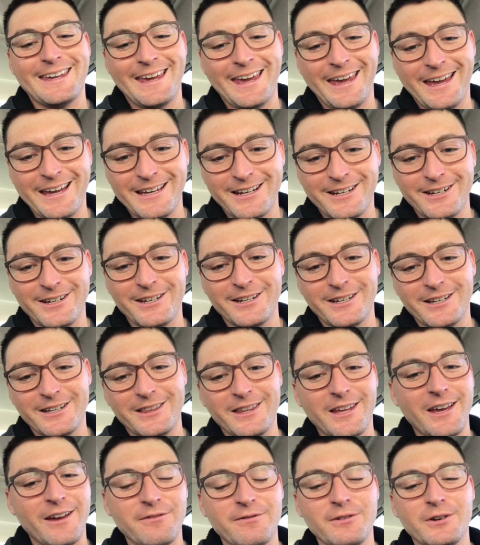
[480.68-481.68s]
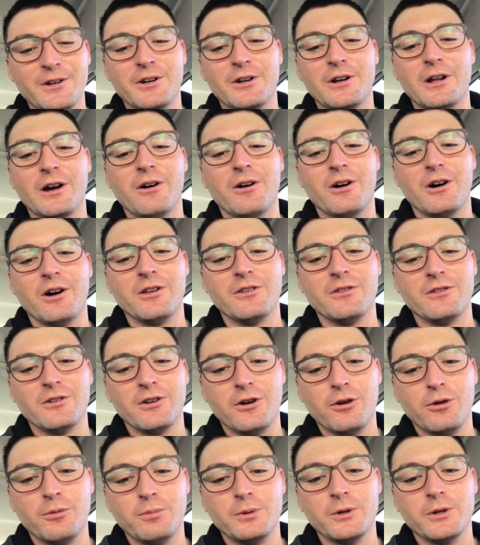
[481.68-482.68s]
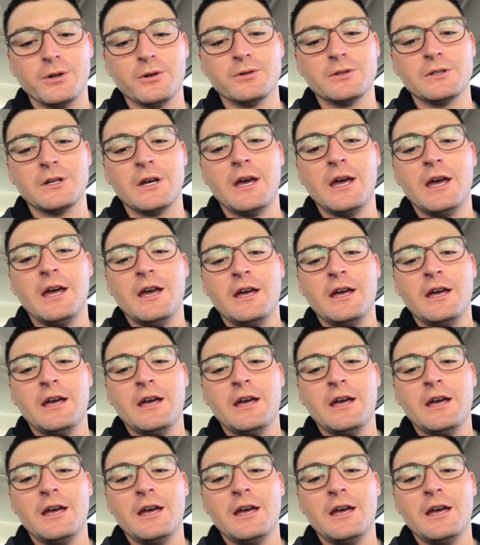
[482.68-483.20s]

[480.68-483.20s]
cannot get that figured out on the GoPros,